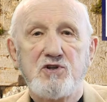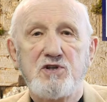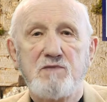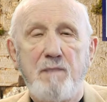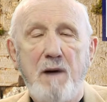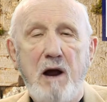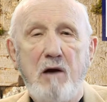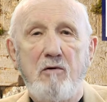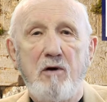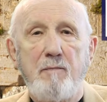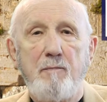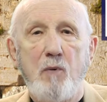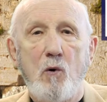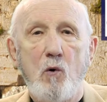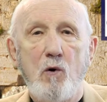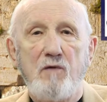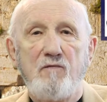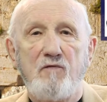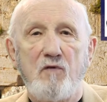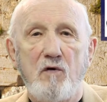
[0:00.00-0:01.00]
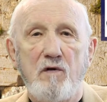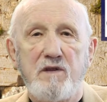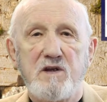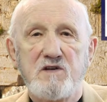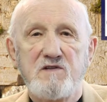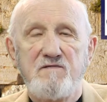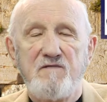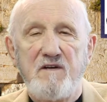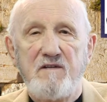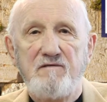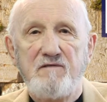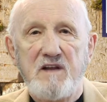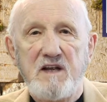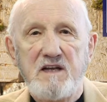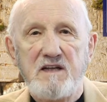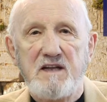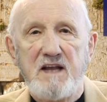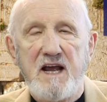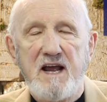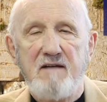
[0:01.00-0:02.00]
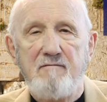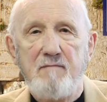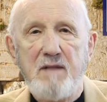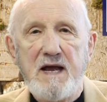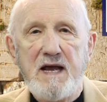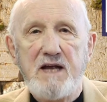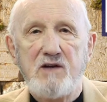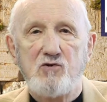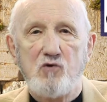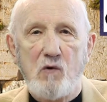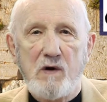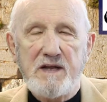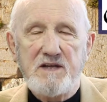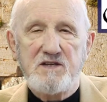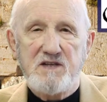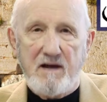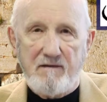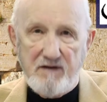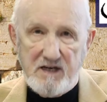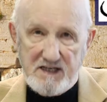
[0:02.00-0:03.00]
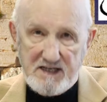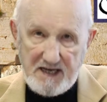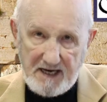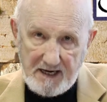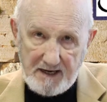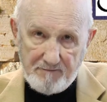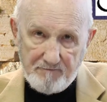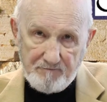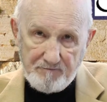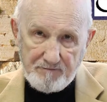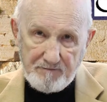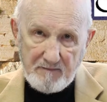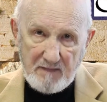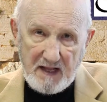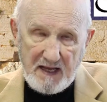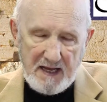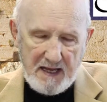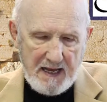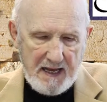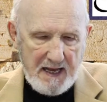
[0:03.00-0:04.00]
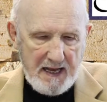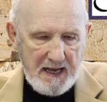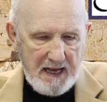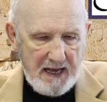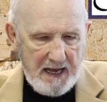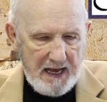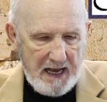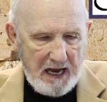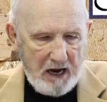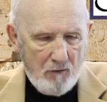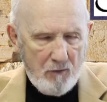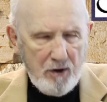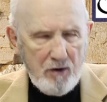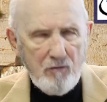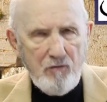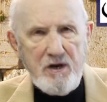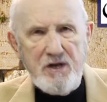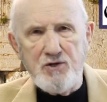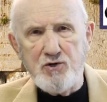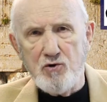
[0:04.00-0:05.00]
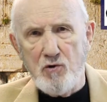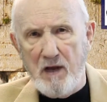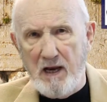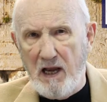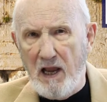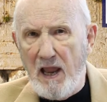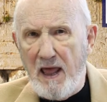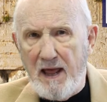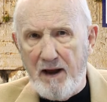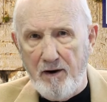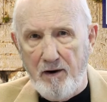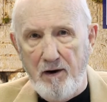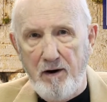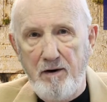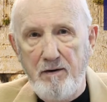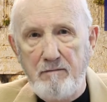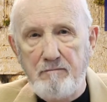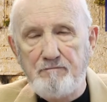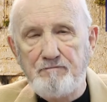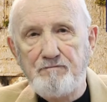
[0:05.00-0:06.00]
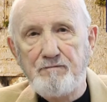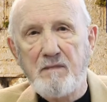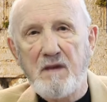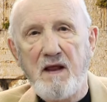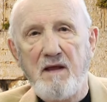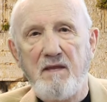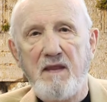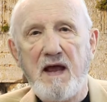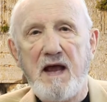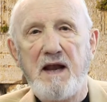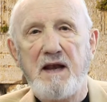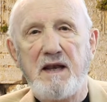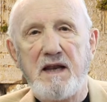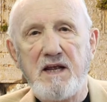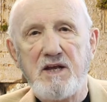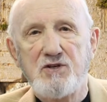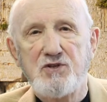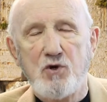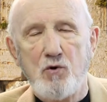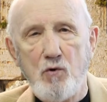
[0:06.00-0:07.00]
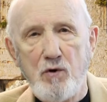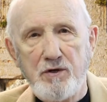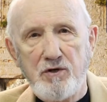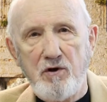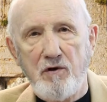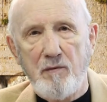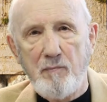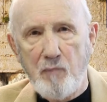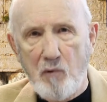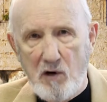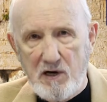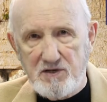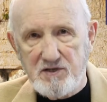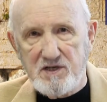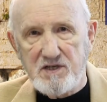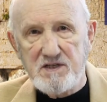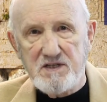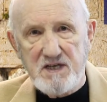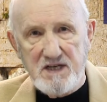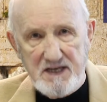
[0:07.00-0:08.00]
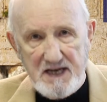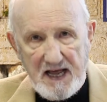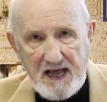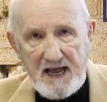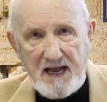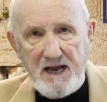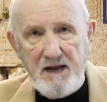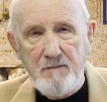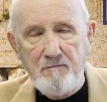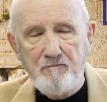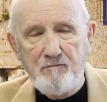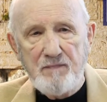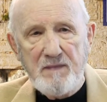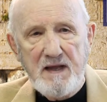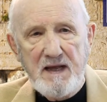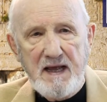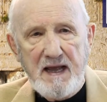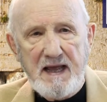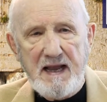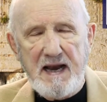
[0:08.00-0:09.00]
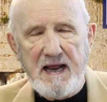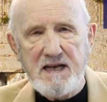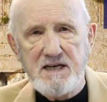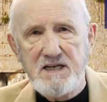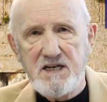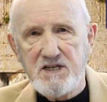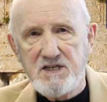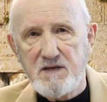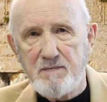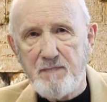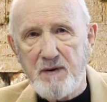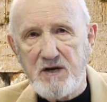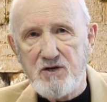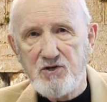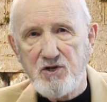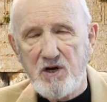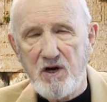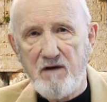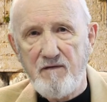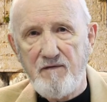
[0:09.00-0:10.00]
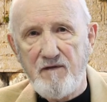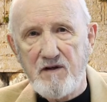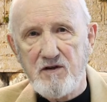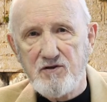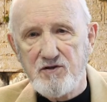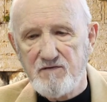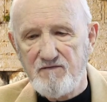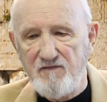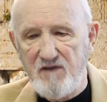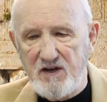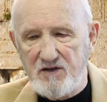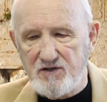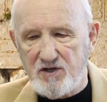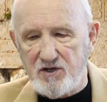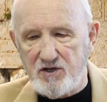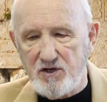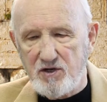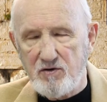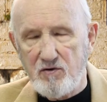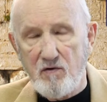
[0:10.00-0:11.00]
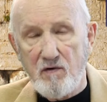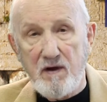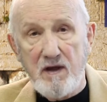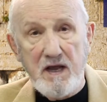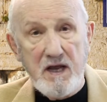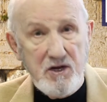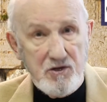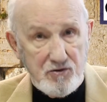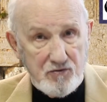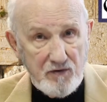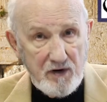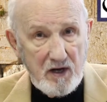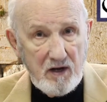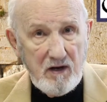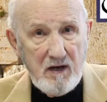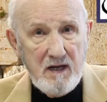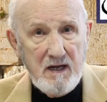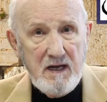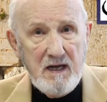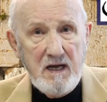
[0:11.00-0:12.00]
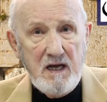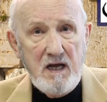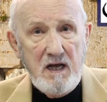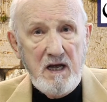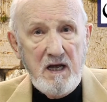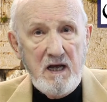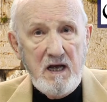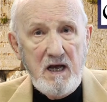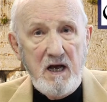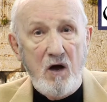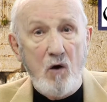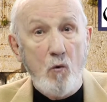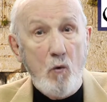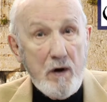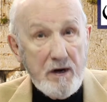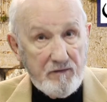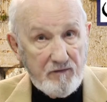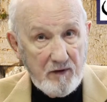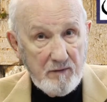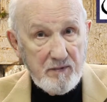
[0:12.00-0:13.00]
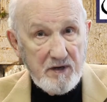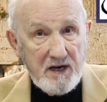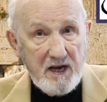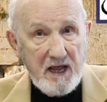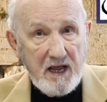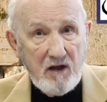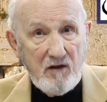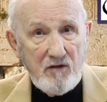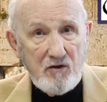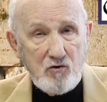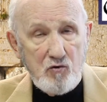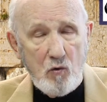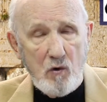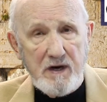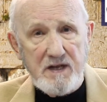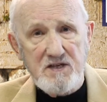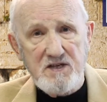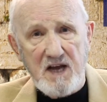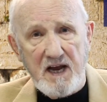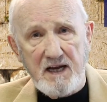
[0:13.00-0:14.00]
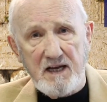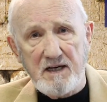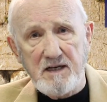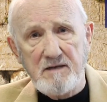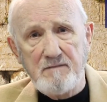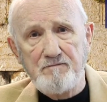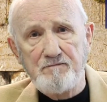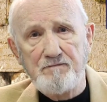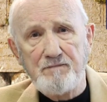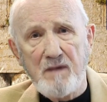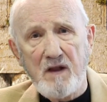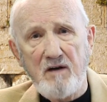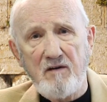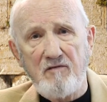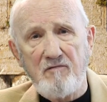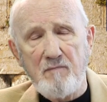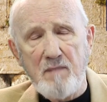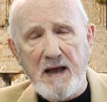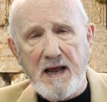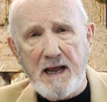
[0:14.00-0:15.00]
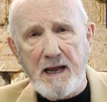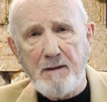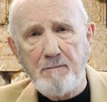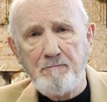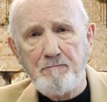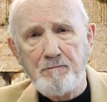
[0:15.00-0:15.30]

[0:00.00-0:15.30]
Spot Report for this 15th day of May 2017. I want to read you a letter that is going to the President today in anticipation of his visit to Israel a week from today on the 22nd of May.